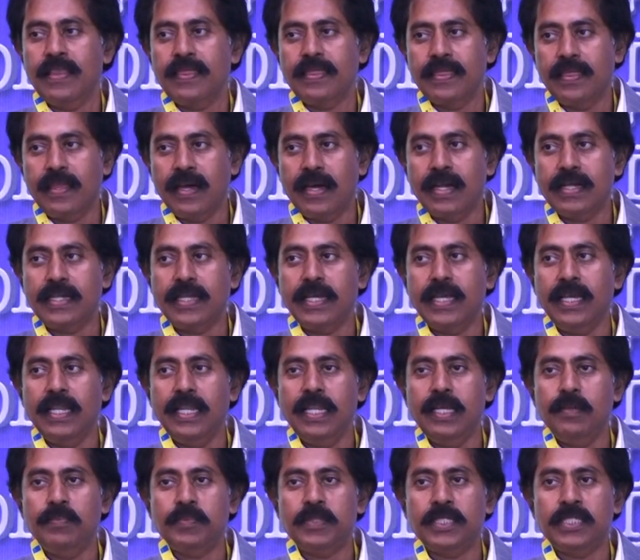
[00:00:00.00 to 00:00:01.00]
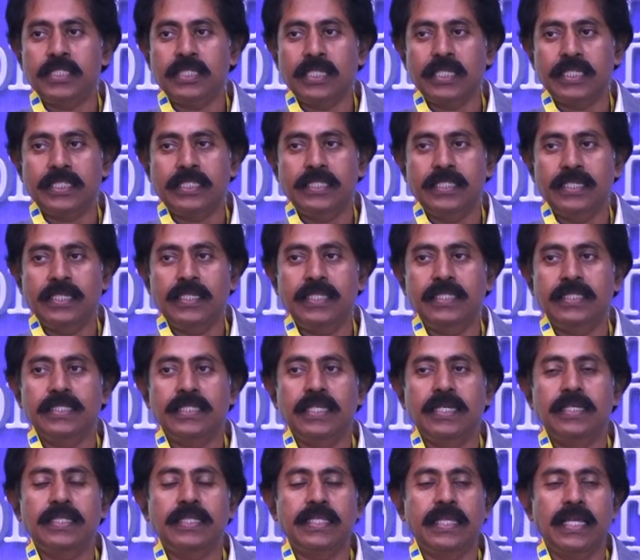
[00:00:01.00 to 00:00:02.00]
That ellipse structure is
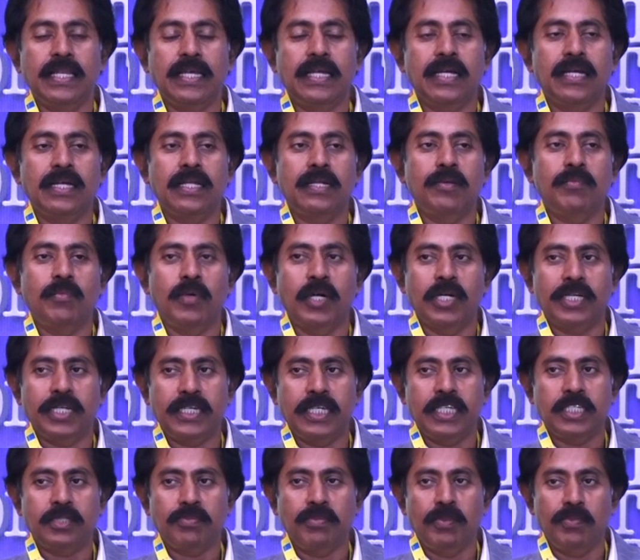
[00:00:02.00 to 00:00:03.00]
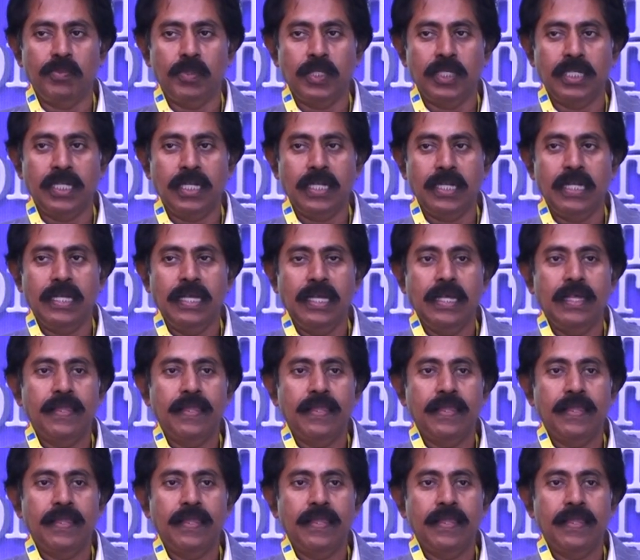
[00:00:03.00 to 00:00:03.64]
a Telangana Martyrs Memorial.